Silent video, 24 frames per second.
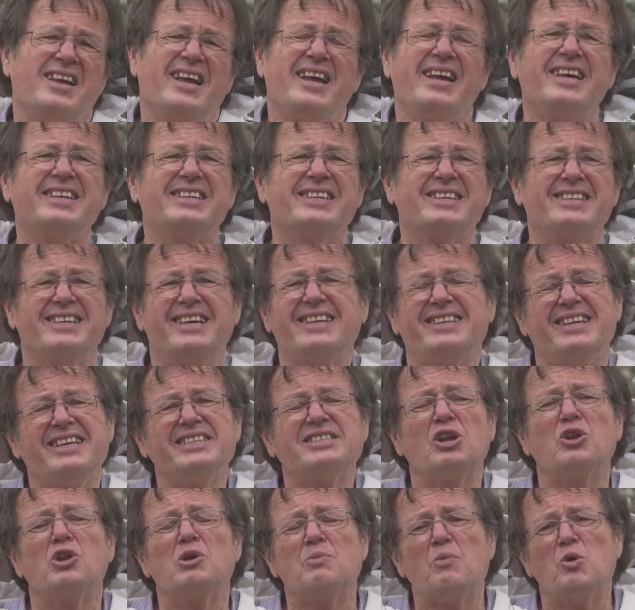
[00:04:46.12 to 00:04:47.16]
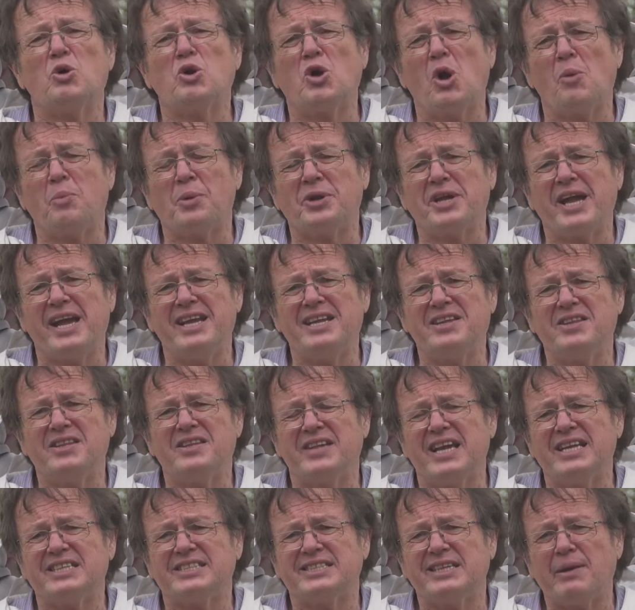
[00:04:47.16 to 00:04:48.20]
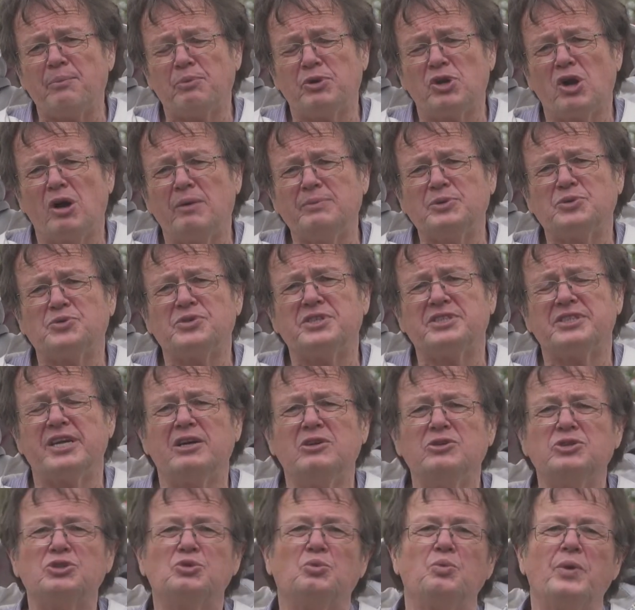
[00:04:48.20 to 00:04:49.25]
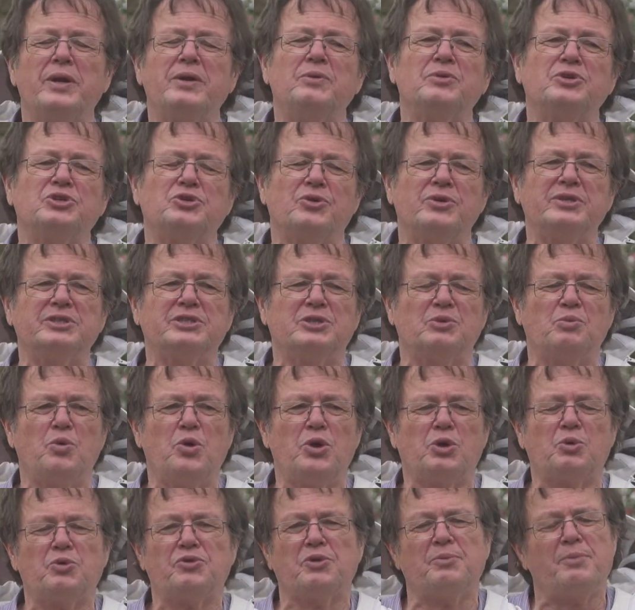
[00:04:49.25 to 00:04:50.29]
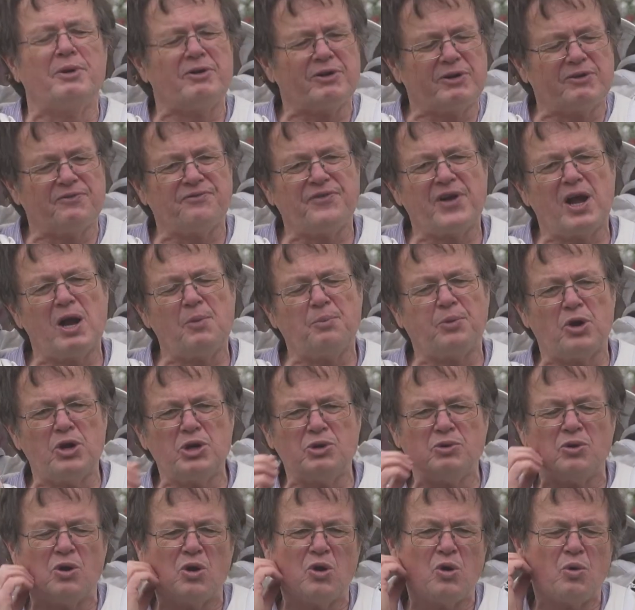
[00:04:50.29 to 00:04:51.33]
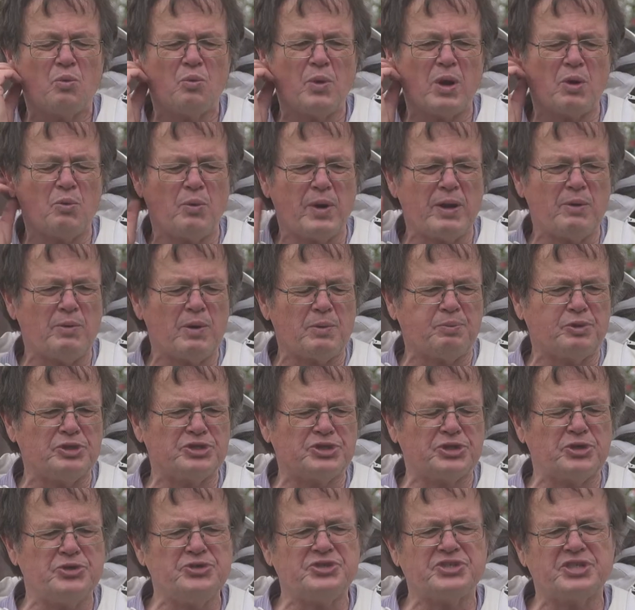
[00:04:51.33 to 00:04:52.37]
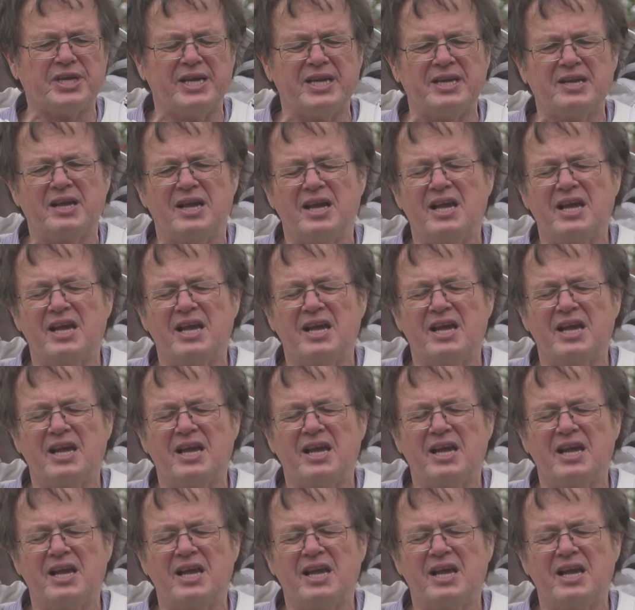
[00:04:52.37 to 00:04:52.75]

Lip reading: It is a little more complicated than that sometimes with cells. We were doing some work with American Foulbrood where we were producing